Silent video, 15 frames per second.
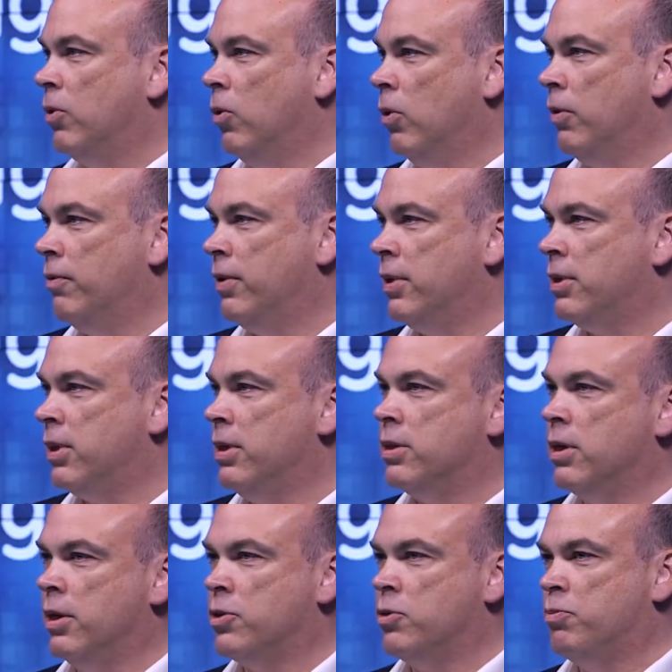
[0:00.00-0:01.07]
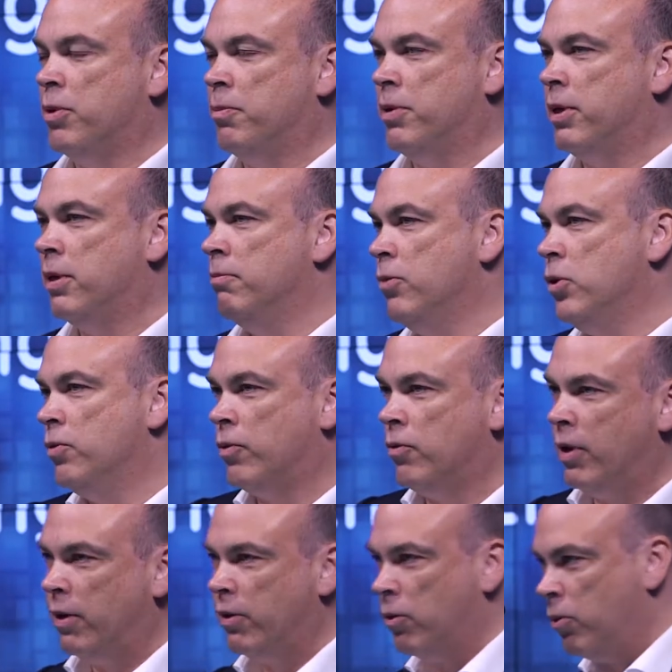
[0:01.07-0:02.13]
all of this intellectual property can move
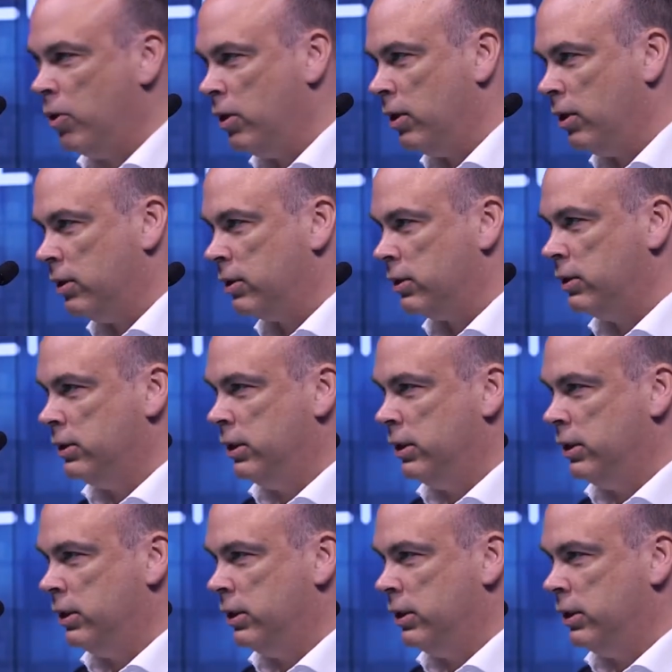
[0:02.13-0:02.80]
around the world.